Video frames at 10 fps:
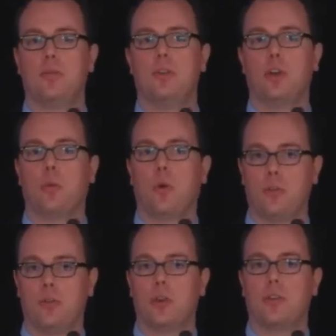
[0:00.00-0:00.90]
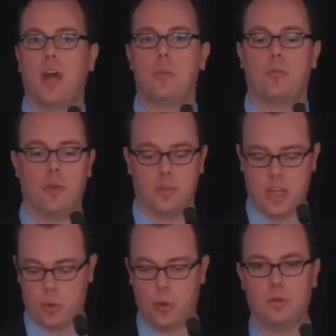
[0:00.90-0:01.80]
50 or more full-time
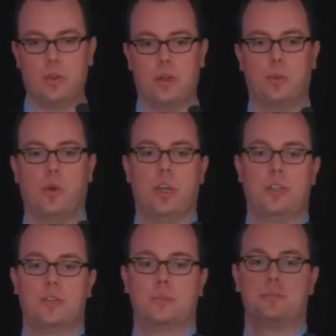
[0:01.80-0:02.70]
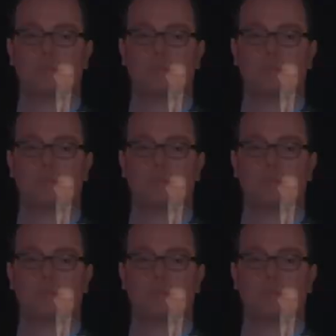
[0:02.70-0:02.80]
equivalent employees.